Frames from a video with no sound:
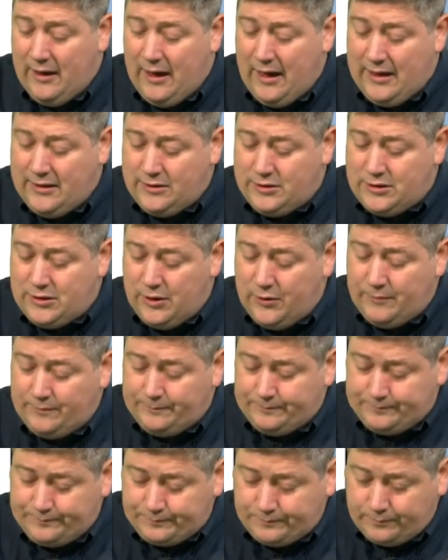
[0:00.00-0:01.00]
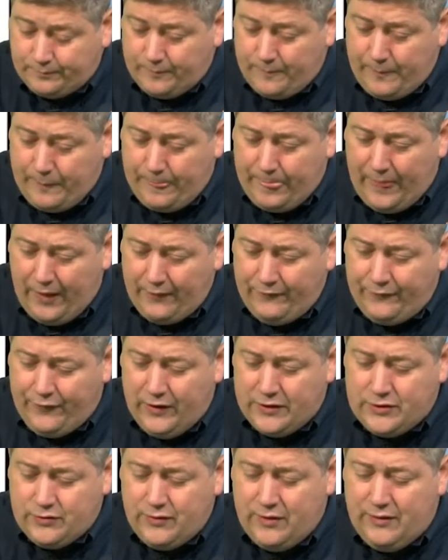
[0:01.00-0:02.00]
And so,
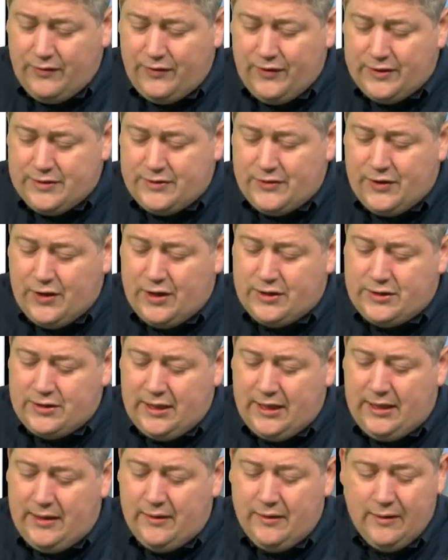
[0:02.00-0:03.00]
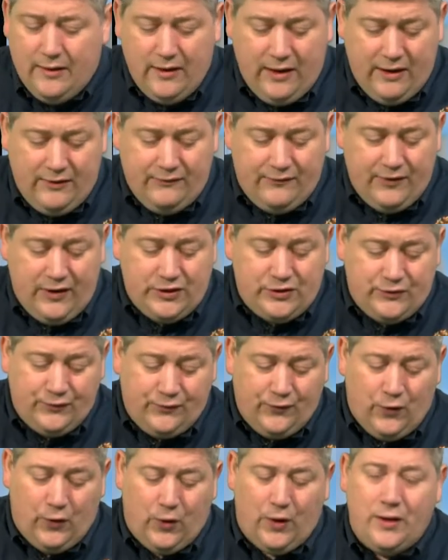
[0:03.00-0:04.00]
1 Corinthians 13 and verse
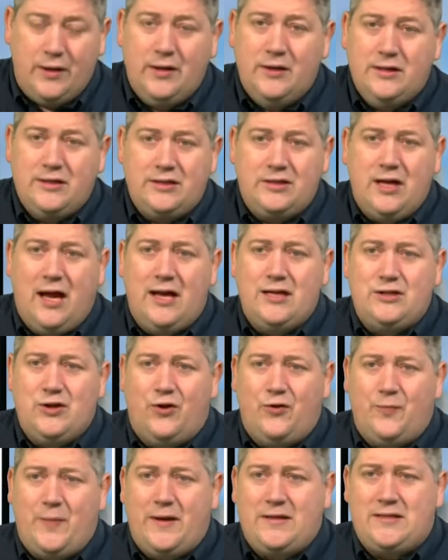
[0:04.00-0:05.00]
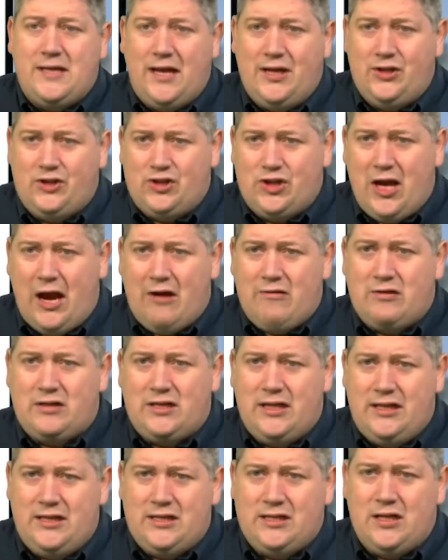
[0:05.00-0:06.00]
4 starts off by saying,
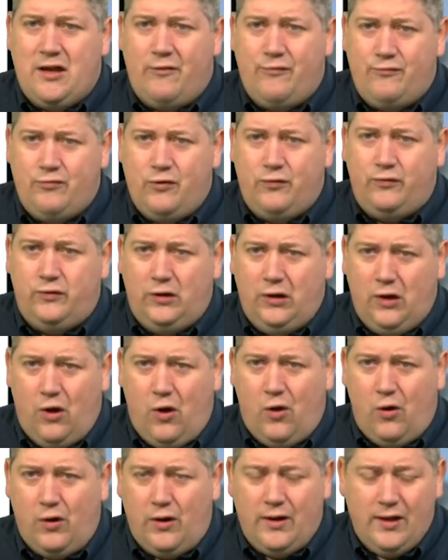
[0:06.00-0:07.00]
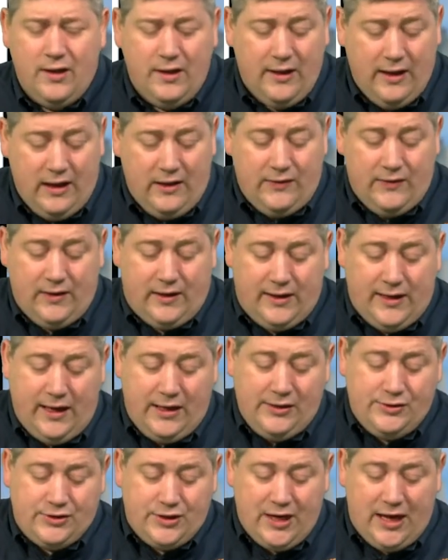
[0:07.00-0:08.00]
Charity suffereth long in the
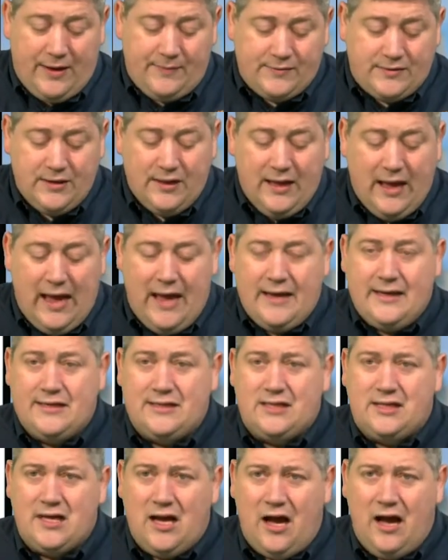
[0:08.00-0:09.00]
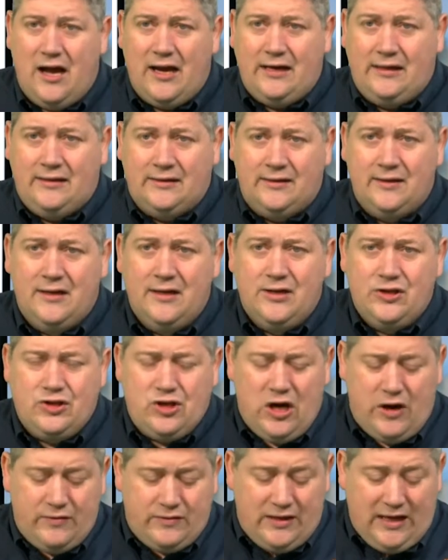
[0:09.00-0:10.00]
King James and is kind.
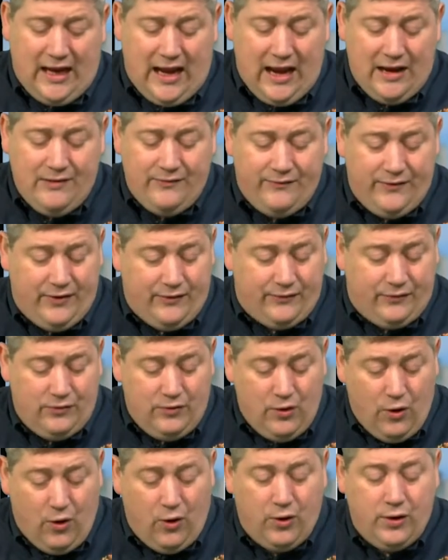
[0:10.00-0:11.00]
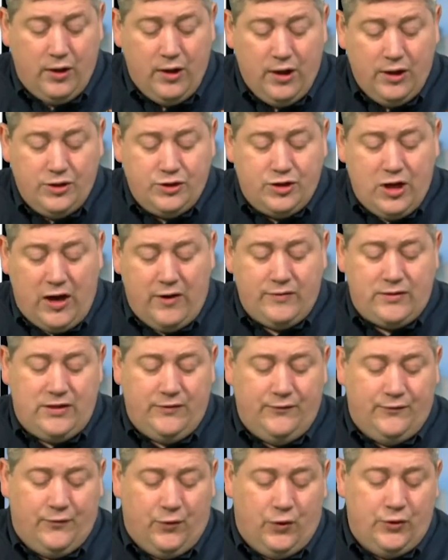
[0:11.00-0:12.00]
Charity envieth not. Charity
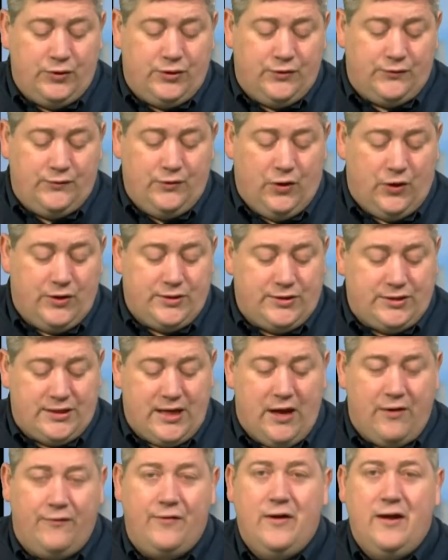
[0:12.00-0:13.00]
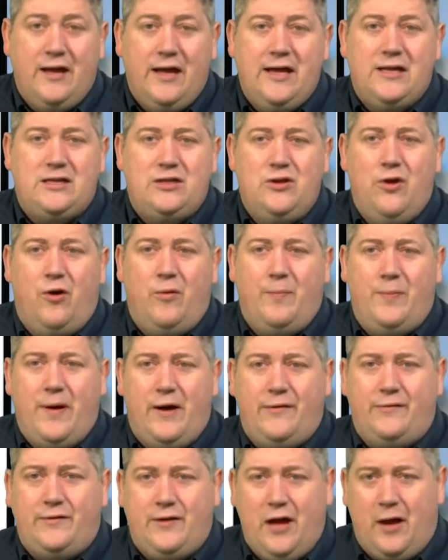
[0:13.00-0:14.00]
vaunteth not itself, is not
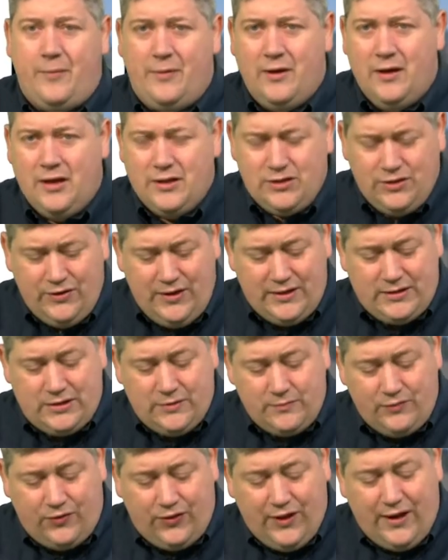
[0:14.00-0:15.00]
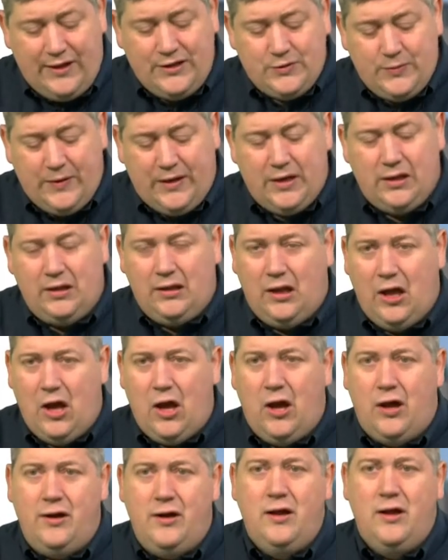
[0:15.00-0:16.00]
puffed up. So there's some things we can
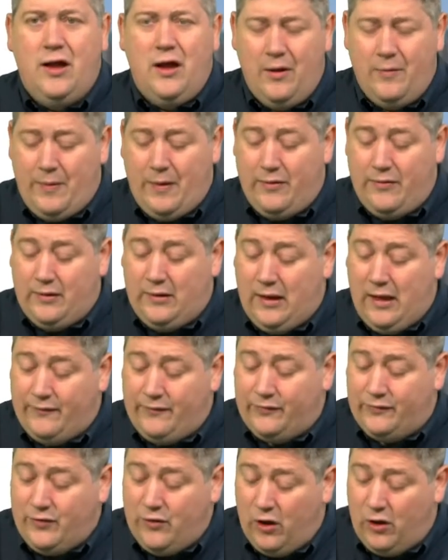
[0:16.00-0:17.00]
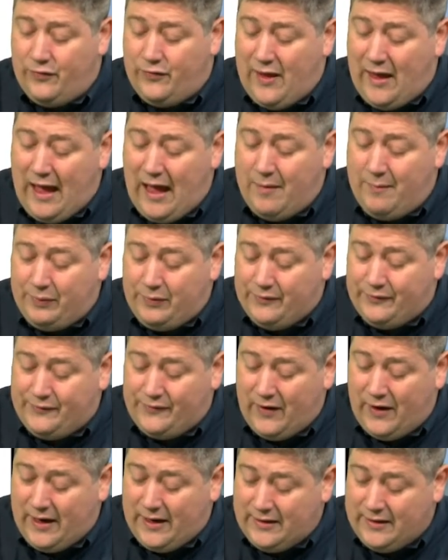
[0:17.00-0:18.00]
learn about the love of God. The
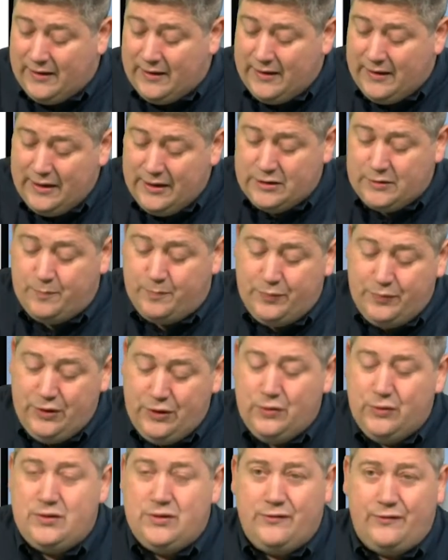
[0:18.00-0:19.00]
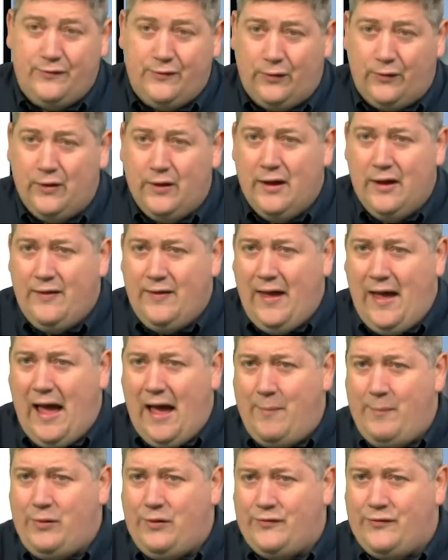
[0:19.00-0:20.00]
Amplified is beautiful. The
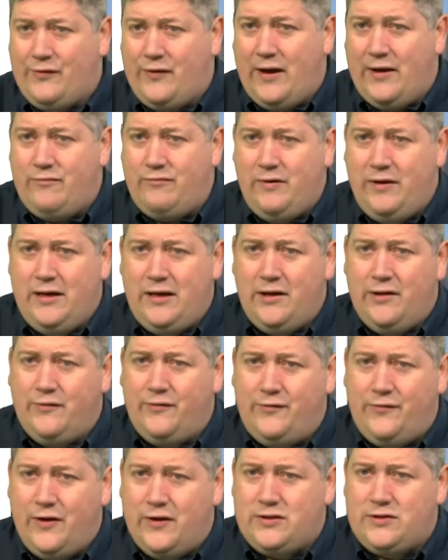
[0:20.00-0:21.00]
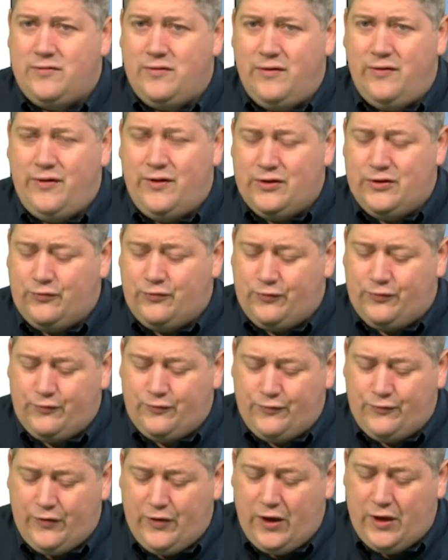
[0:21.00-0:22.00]
Amplified reading of 1 Corinthians
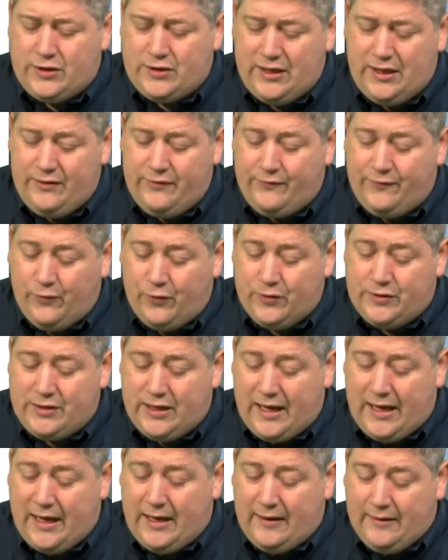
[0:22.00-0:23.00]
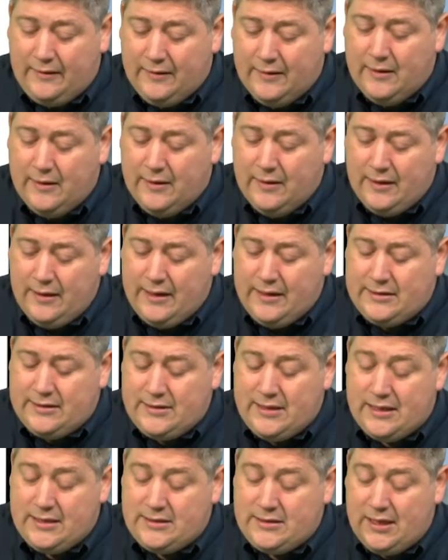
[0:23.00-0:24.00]
13, 4 to 8, it
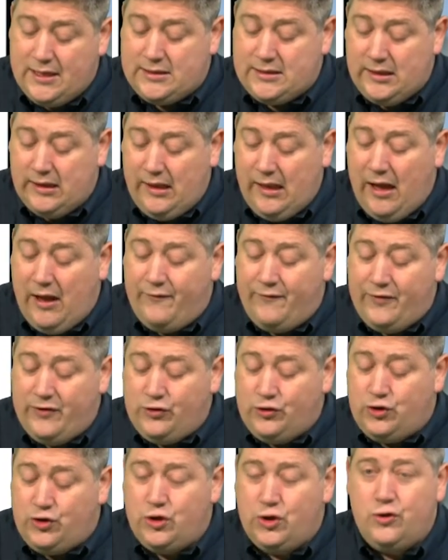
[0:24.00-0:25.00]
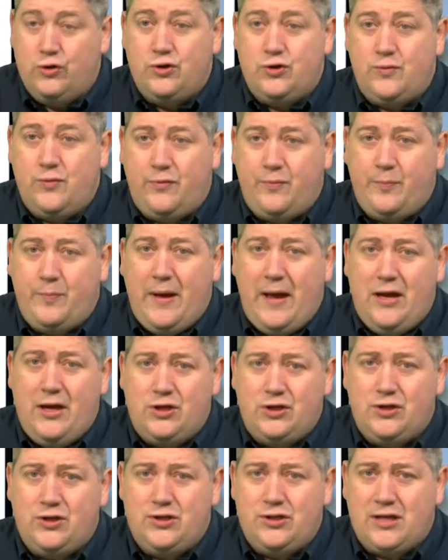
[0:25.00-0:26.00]
says this Love endures with
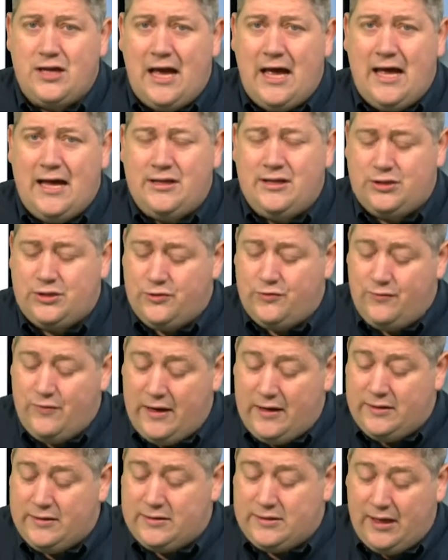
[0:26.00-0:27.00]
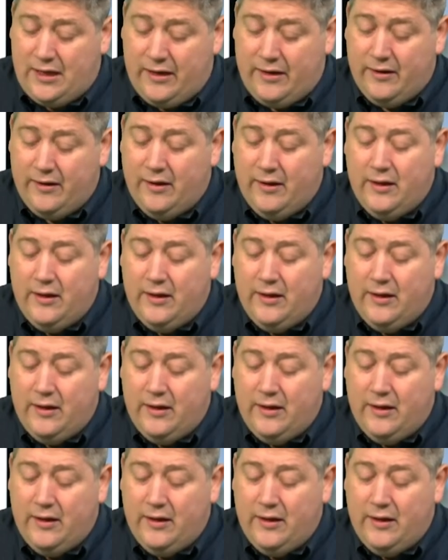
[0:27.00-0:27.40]
patience and serenity.